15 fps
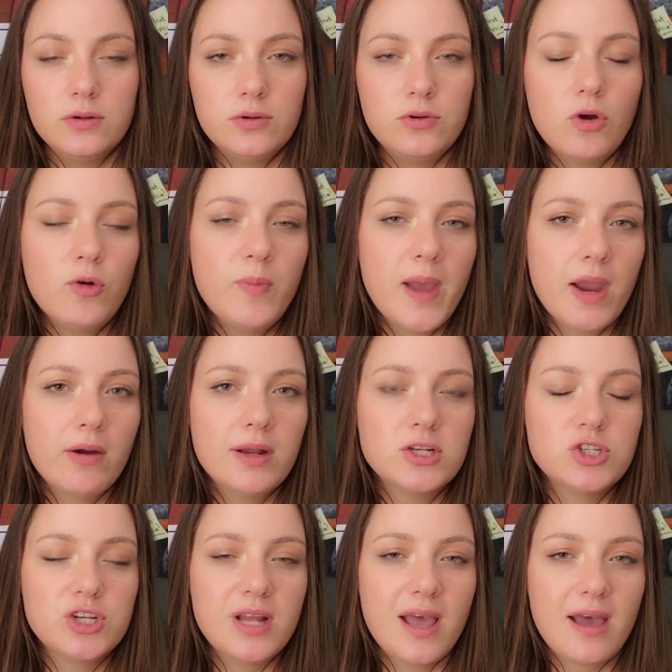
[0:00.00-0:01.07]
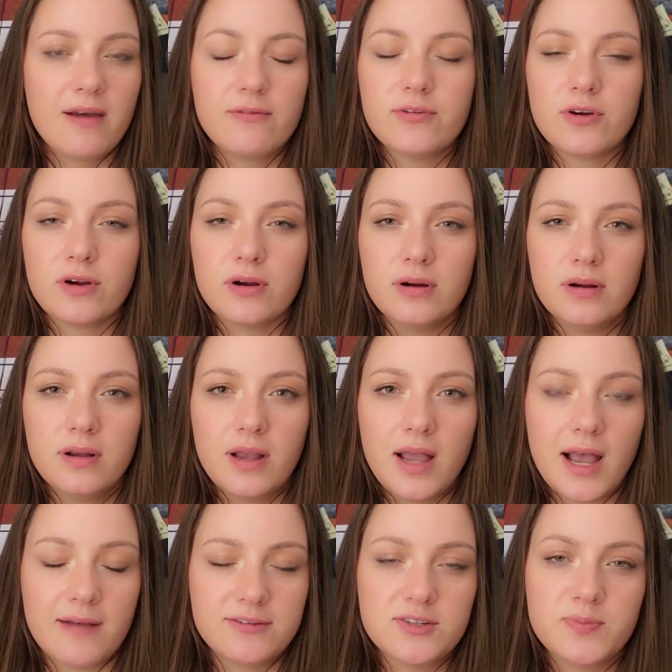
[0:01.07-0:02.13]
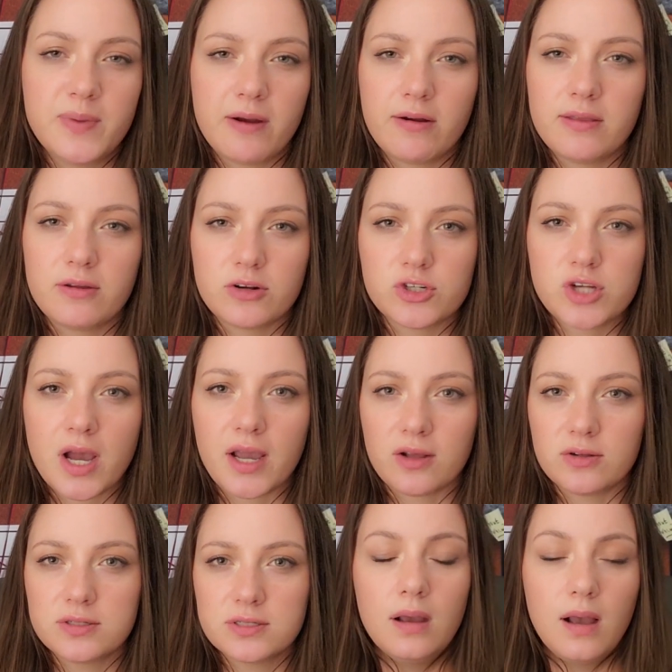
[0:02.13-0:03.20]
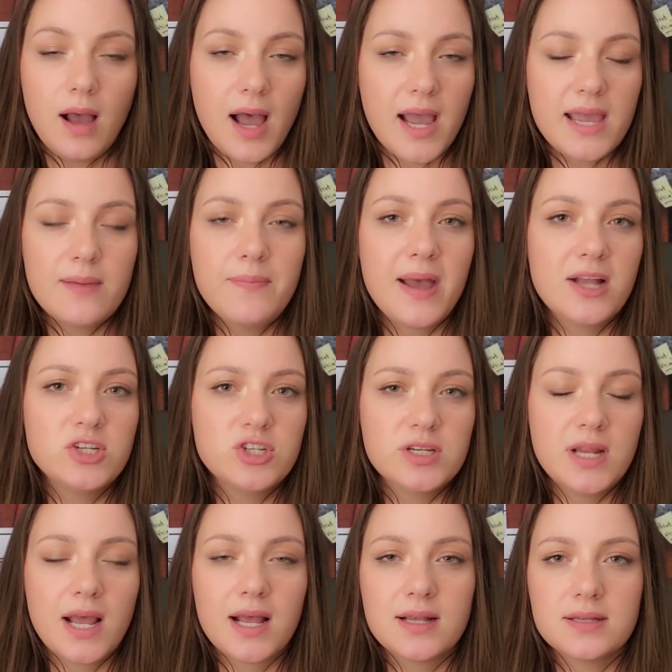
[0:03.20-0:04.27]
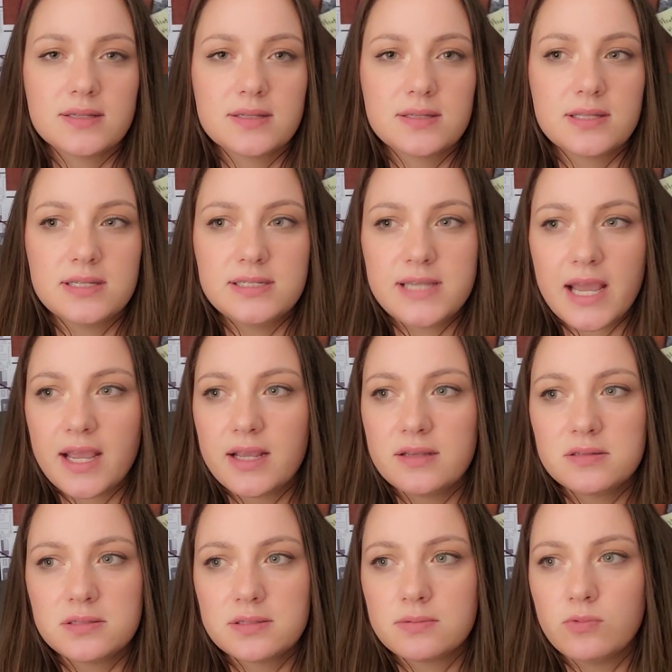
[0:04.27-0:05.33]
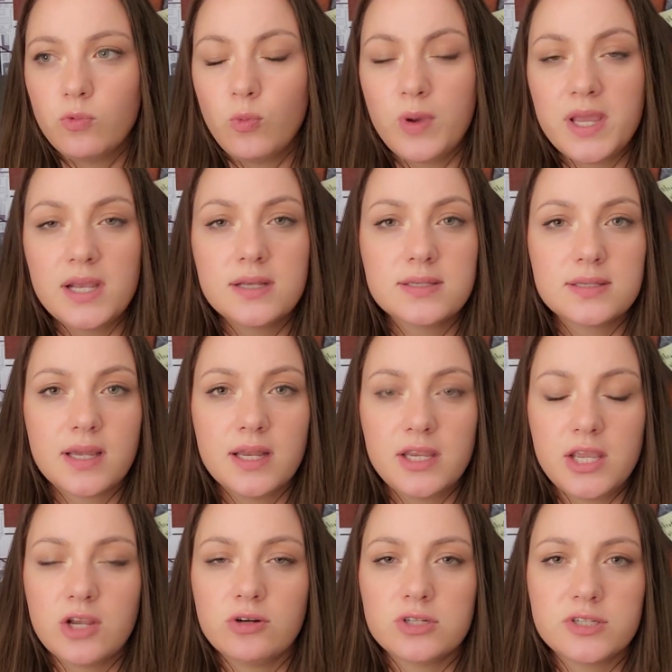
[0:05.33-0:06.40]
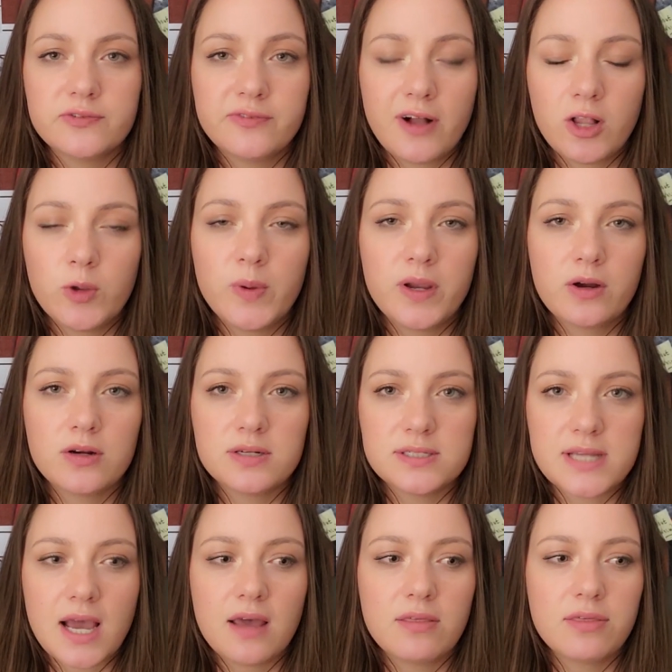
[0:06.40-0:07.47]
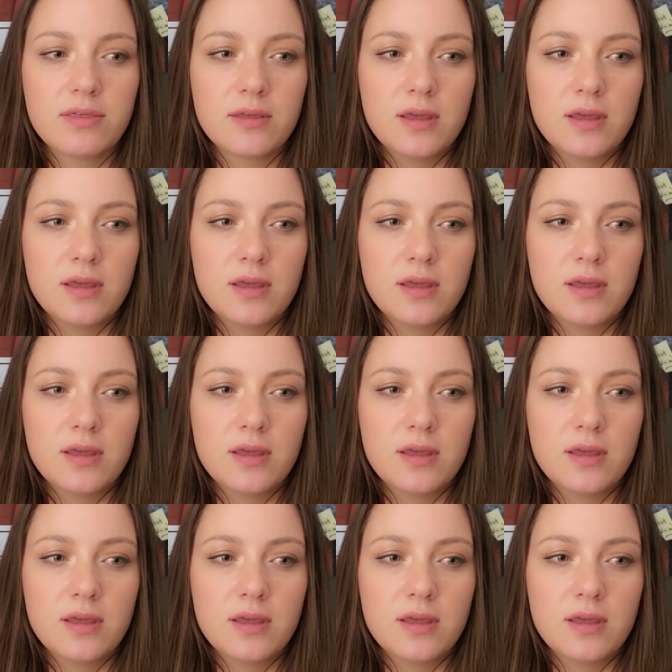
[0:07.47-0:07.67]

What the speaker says: No parent should ever have to bury their child. I imagine as the days, weeks, and years following her death,